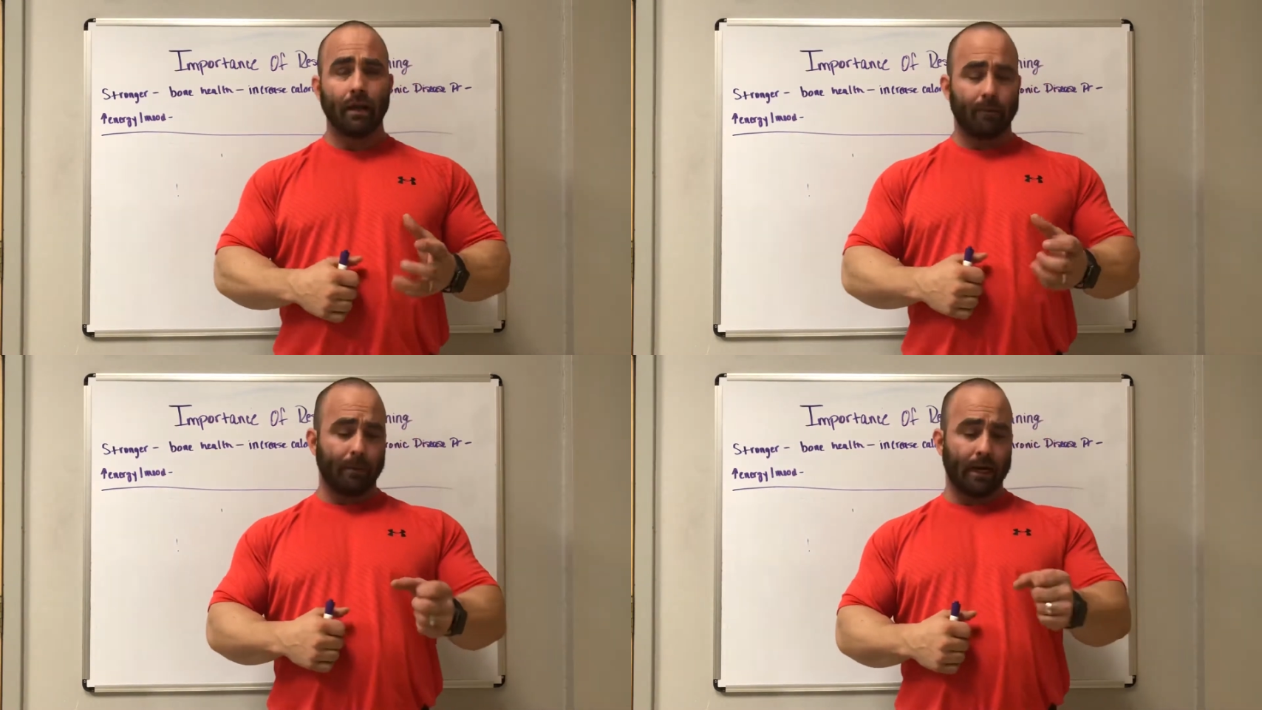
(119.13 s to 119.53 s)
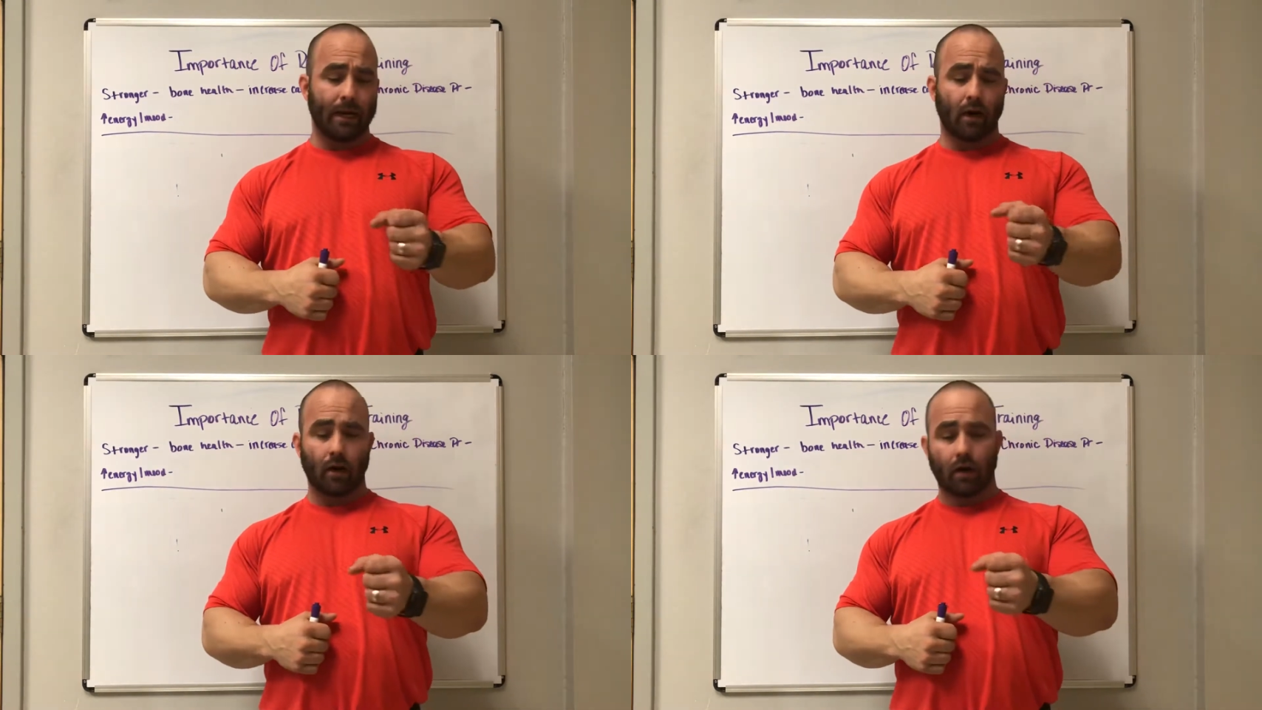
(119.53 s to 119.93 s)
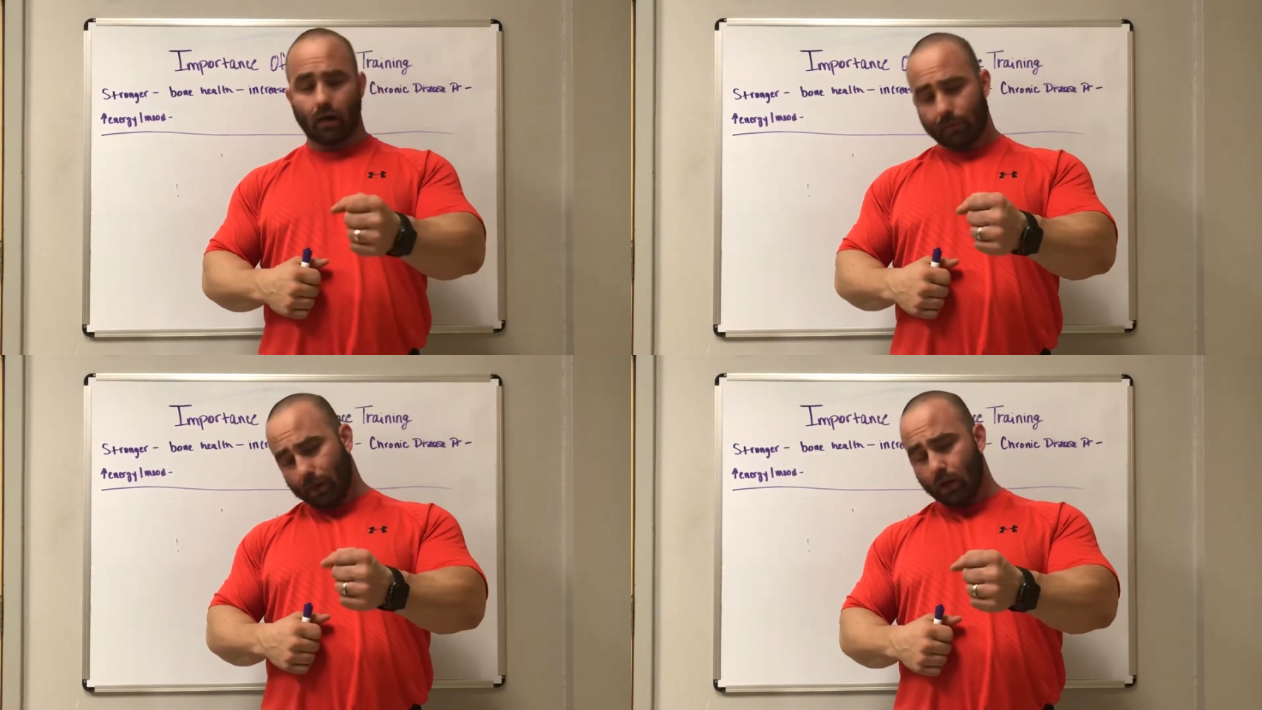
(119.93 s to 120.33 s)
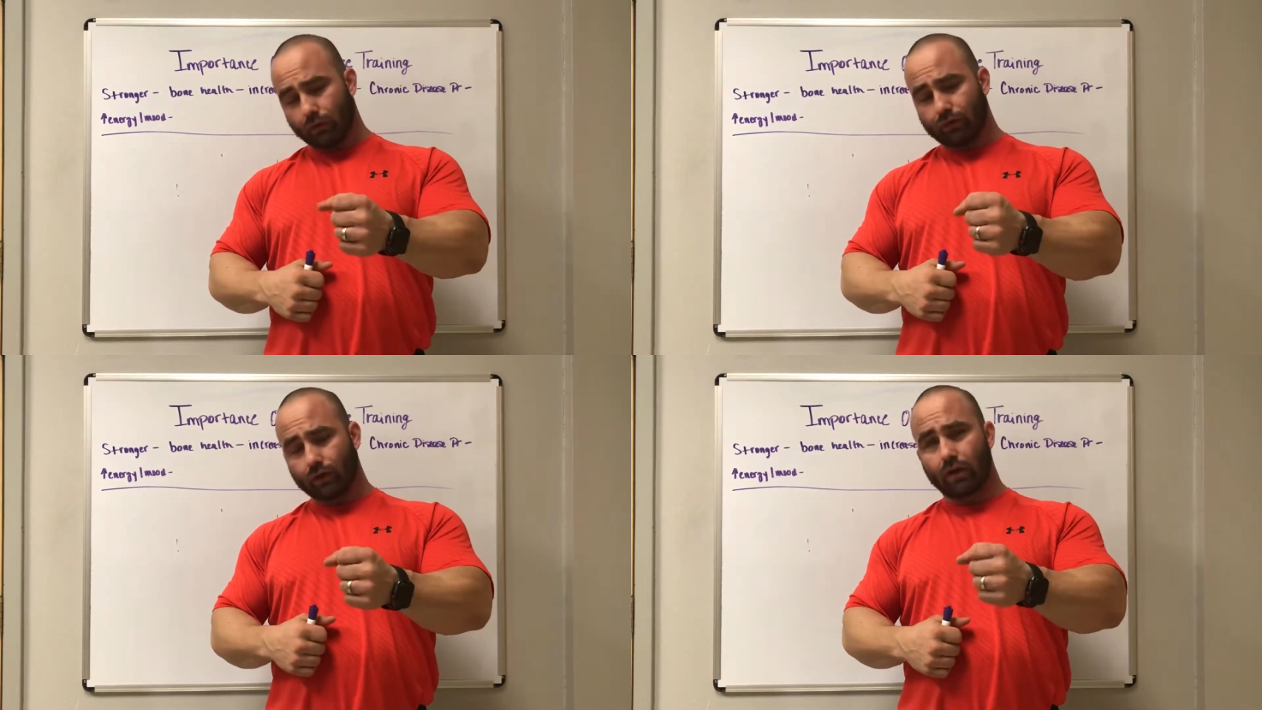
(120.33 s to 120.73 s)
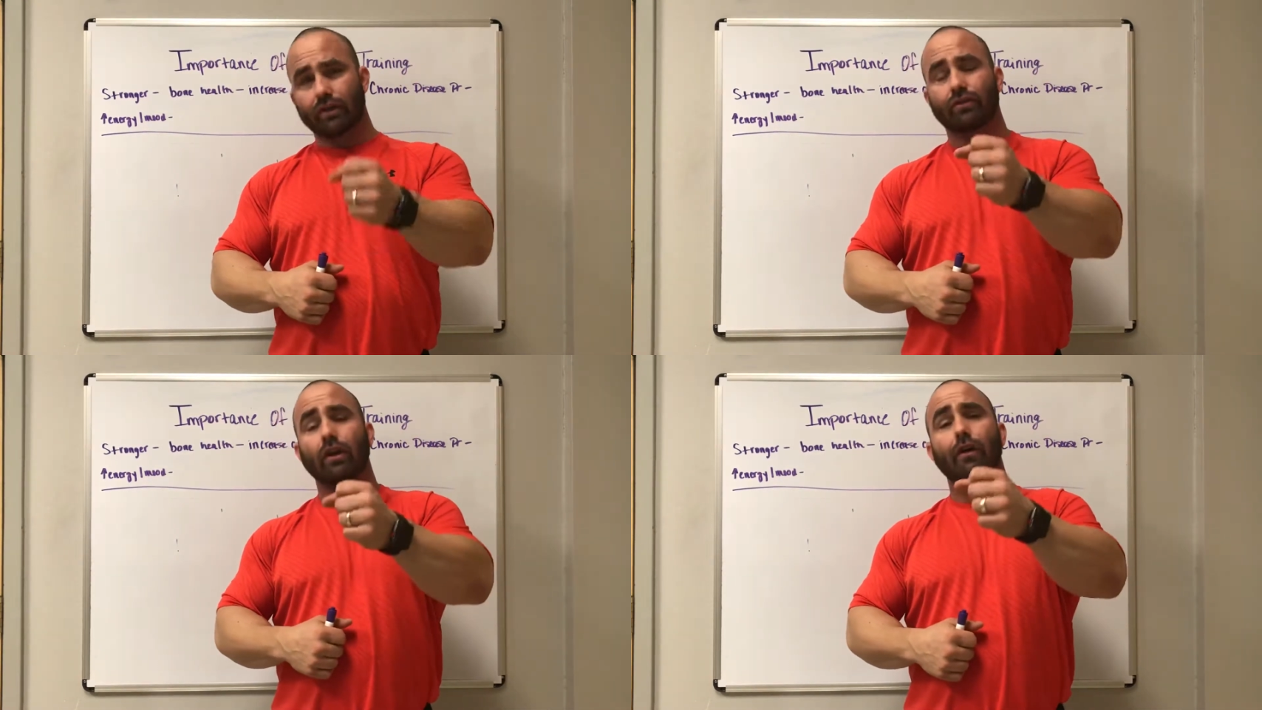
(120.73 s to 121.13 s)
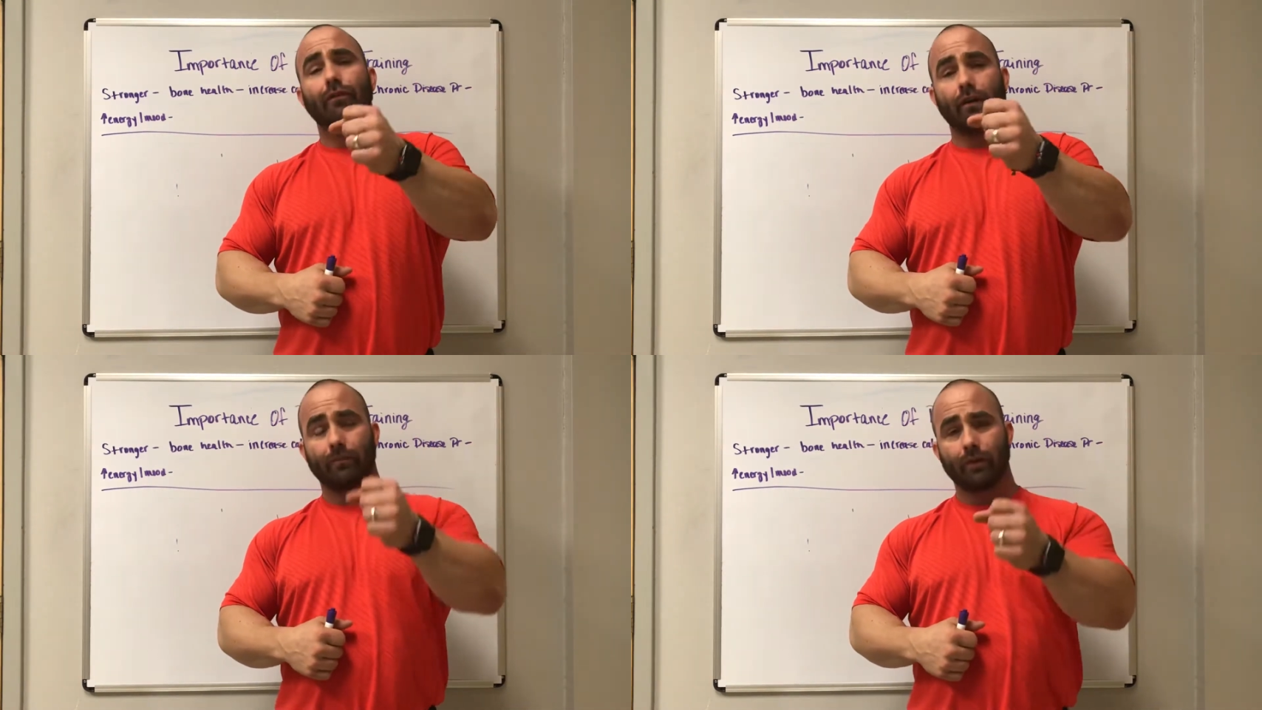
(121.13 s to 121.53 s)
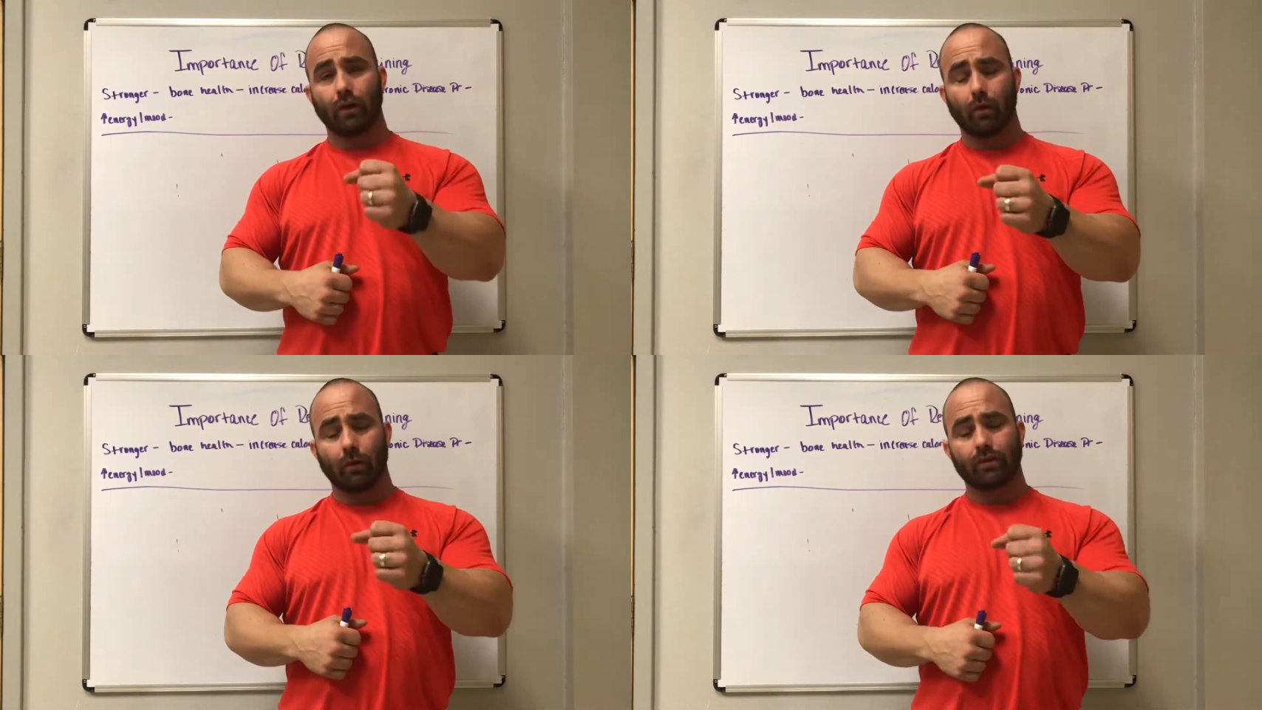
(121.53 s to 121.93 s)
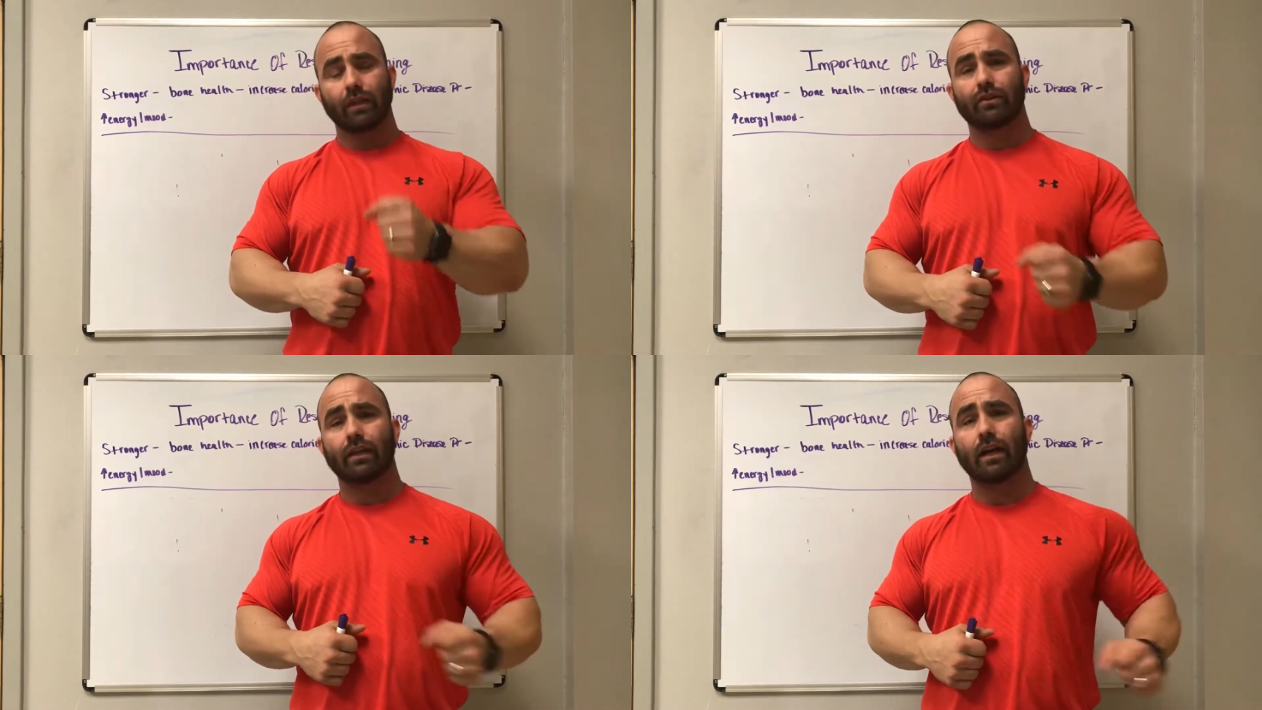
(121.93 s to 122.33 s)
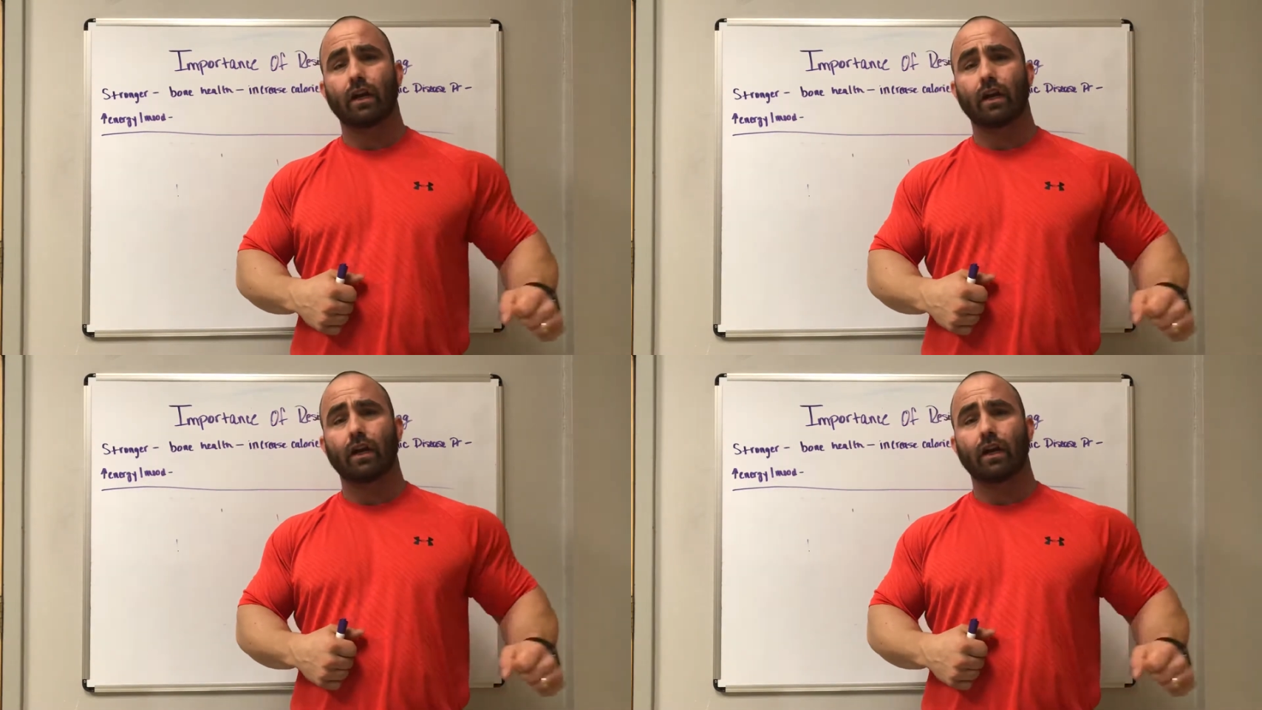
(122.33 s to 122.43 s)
meaning our bones start to soften, which leads to that